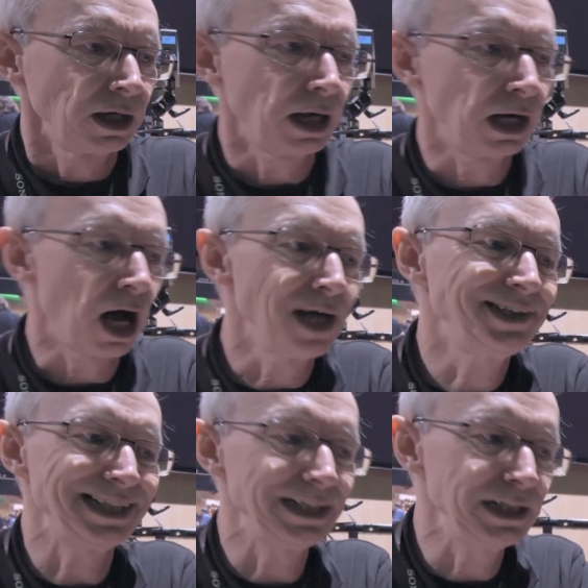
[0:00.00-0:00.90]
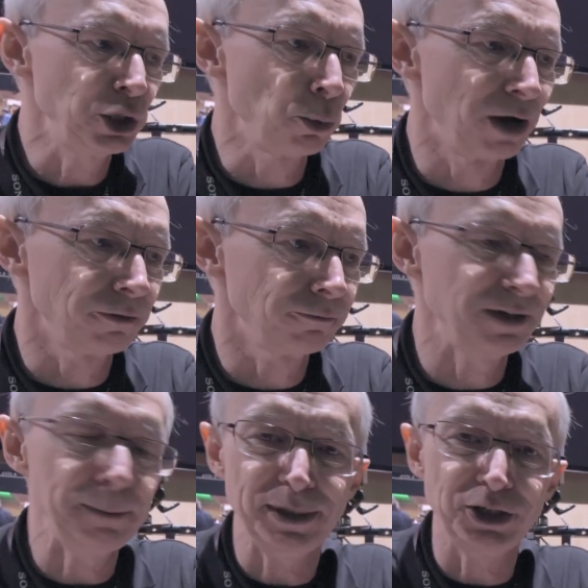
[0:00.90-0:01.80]
Ideally you want
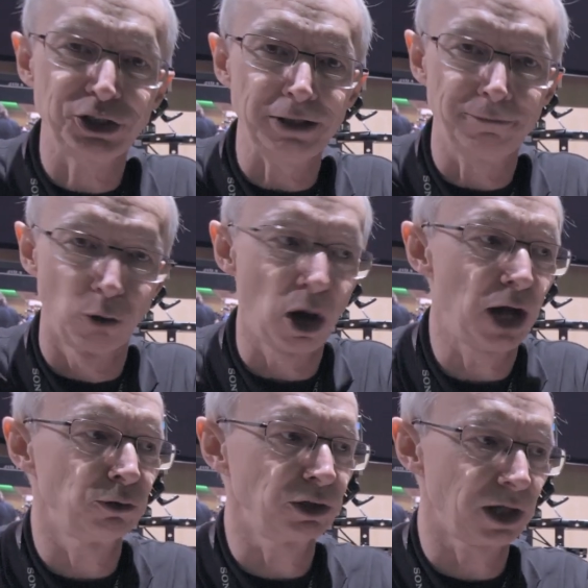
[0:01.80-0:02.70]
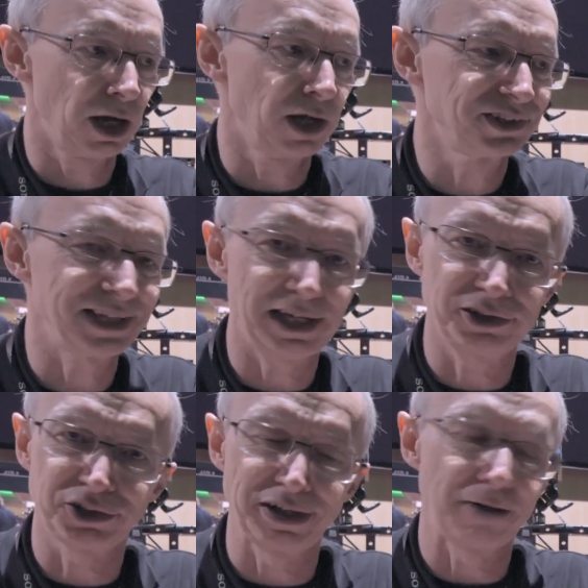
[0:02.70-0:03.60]
VPG 400 cards there,
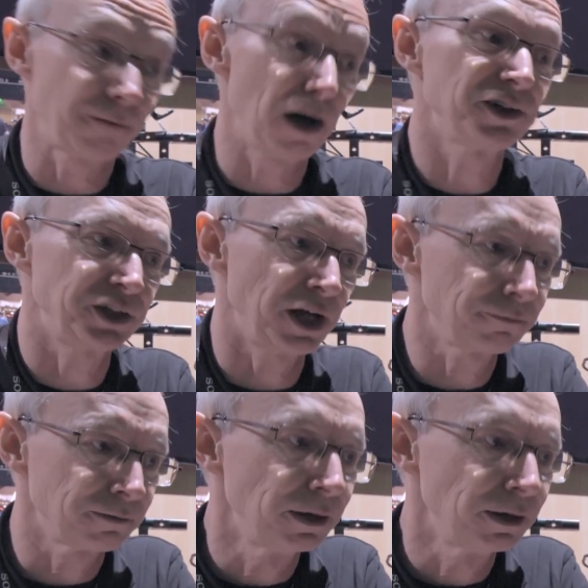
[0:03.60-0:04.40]
so they're fast enough,